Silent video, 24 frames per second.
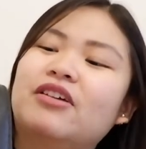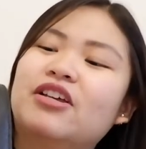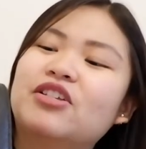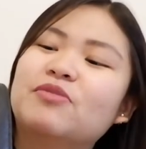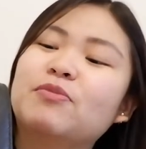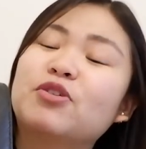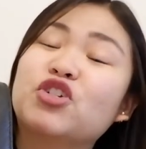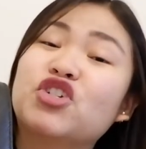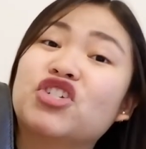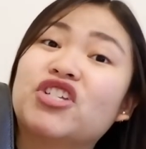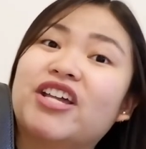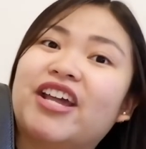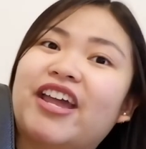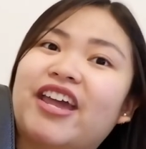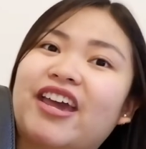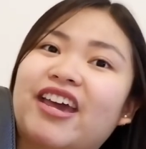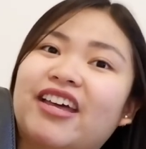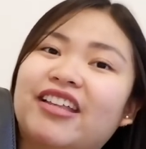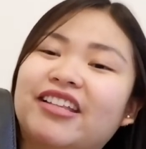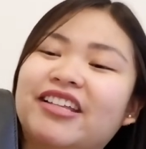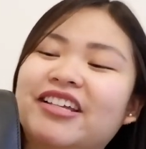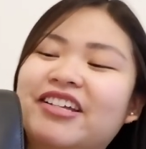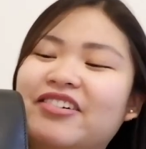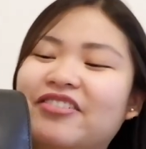as much as I
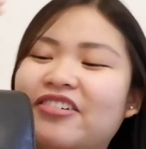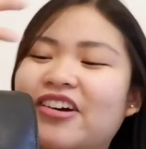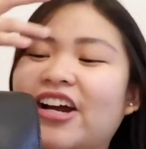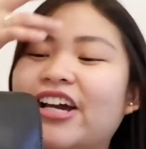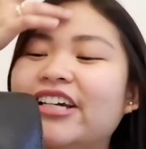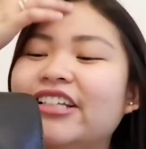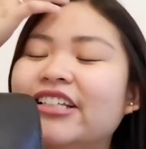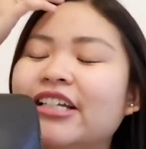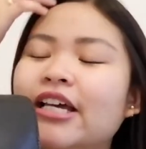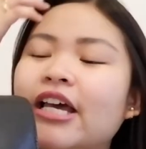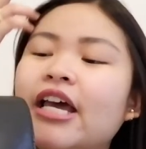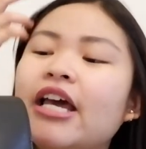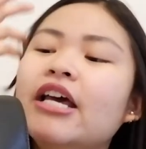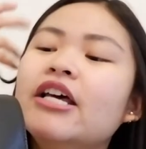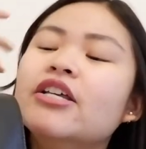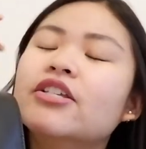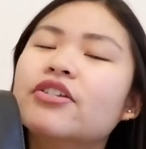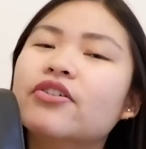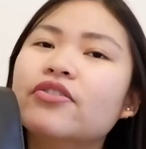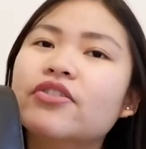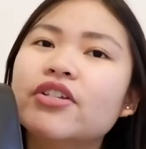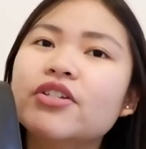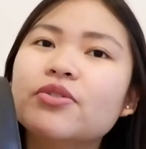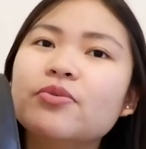can, right?
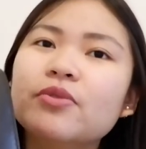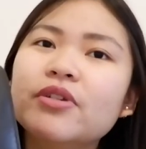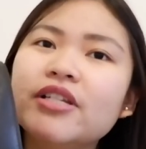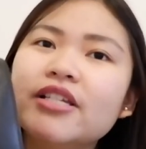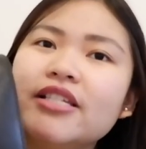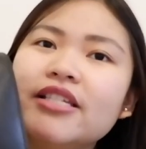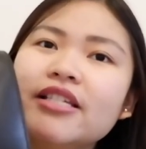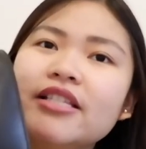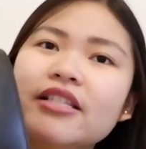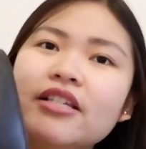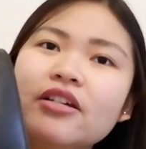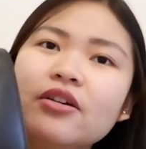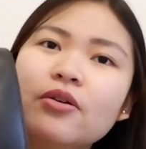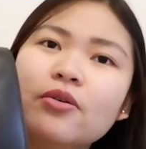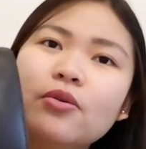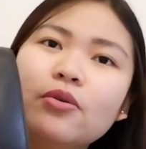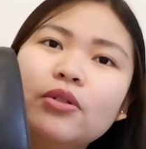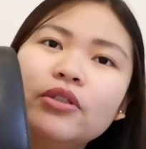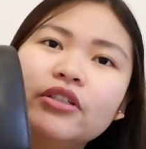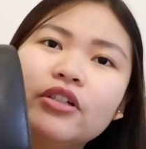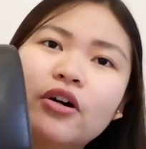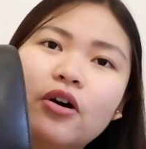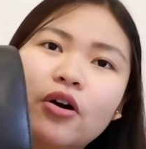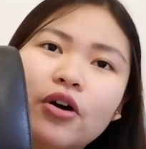So this one is in the
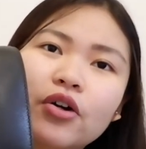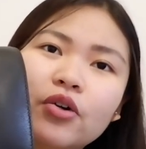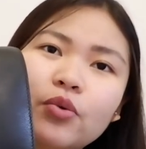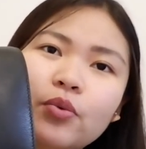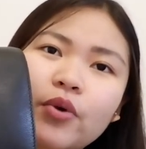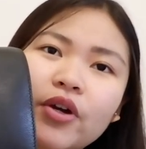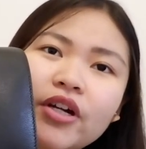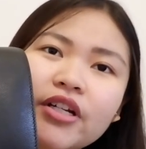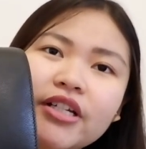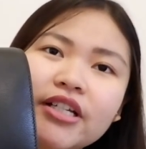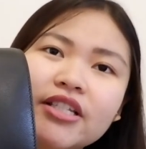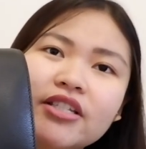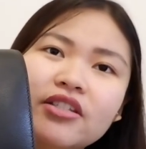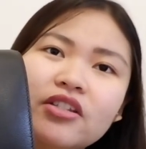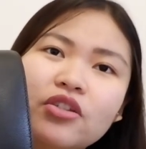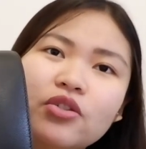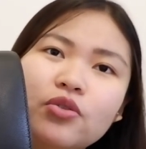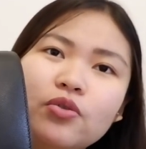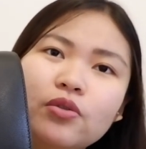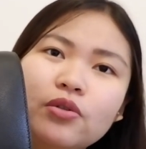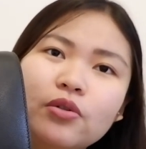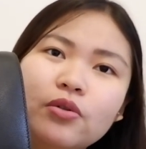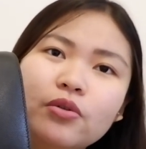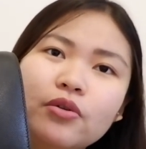gold hardware. That's the
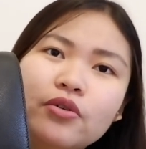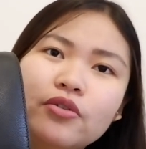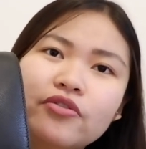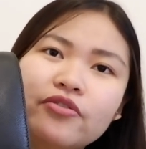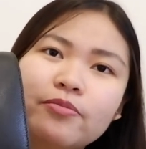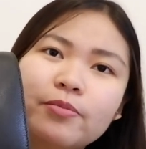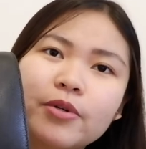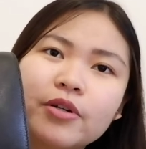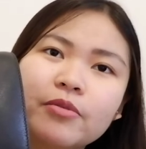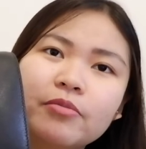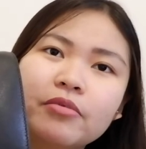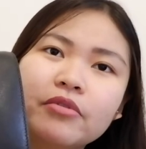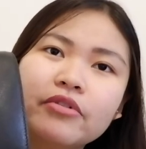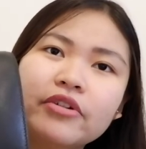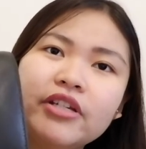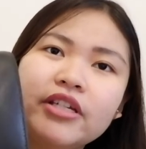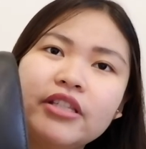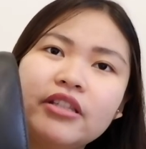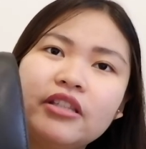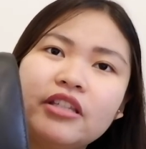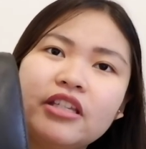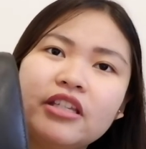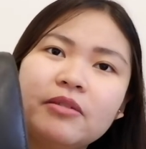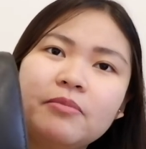new logo of
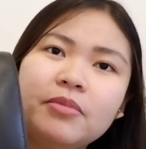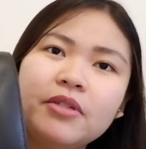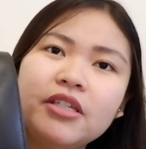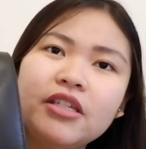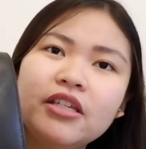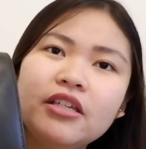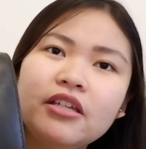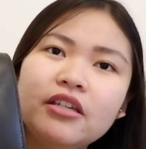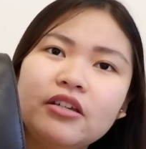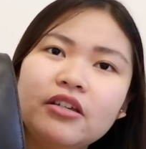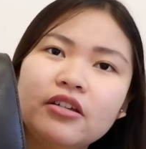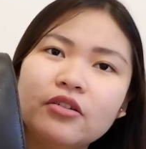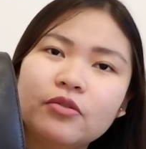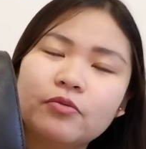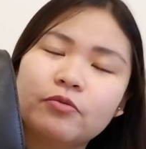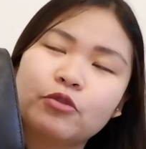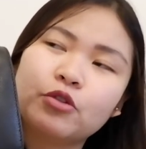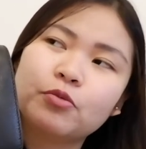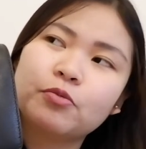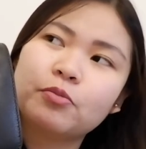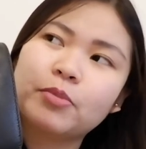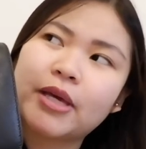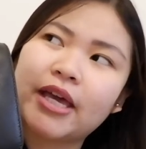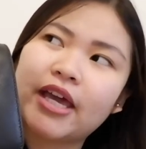Burberry T B
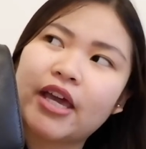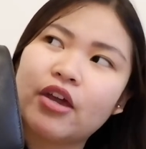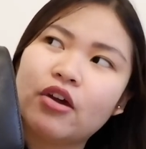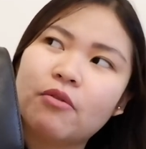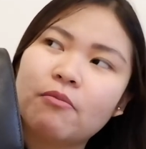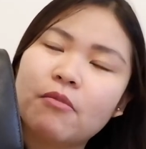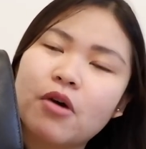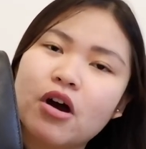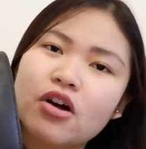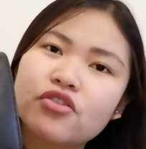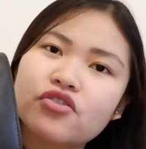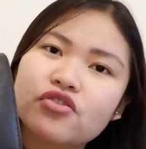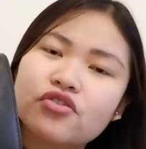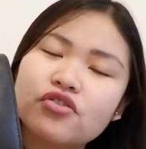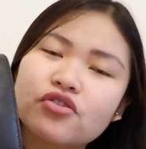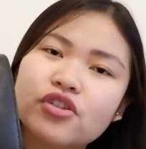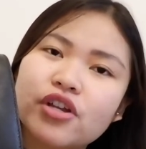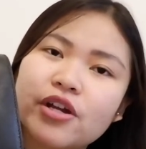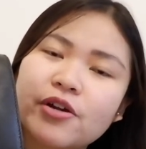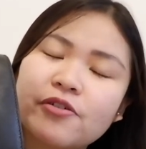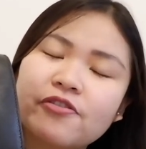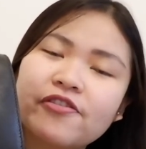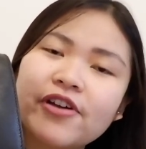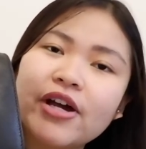to pay homage to
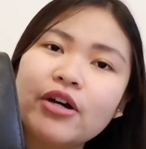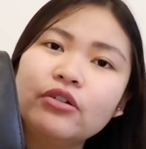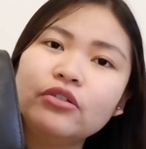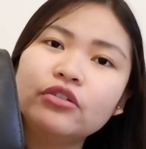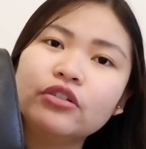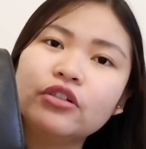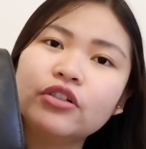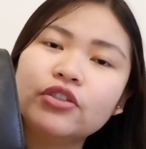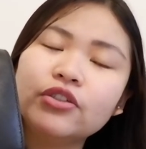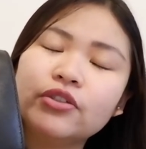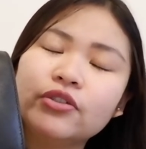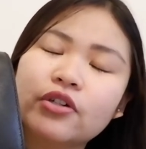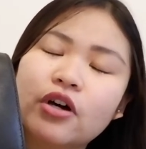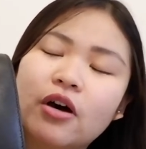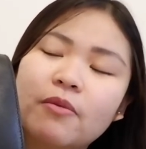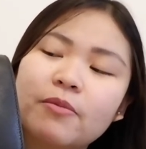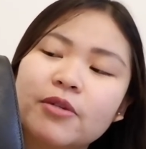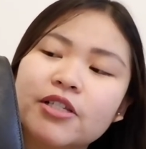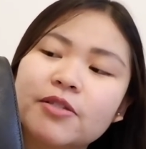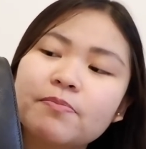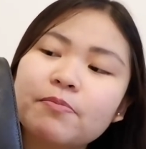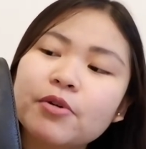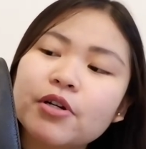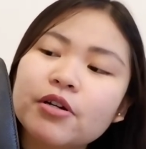their founder,
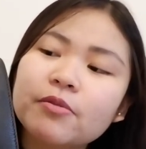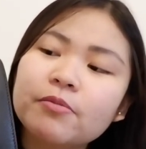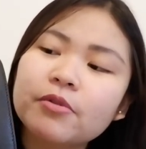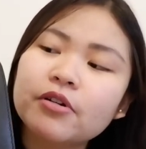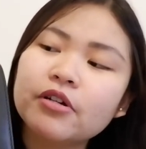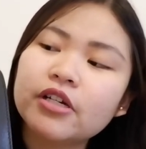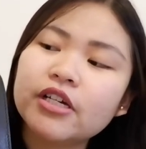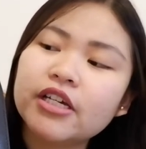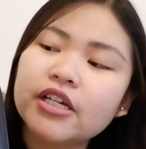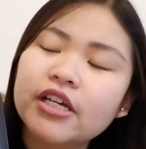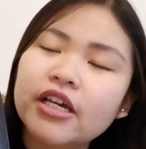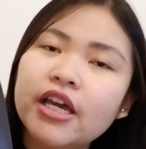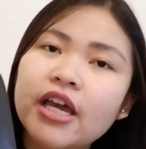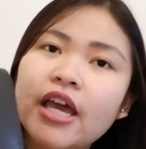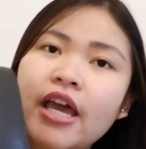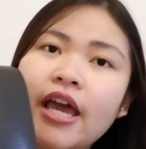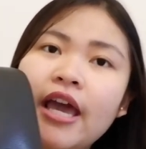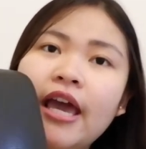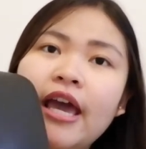Thomas Burberry.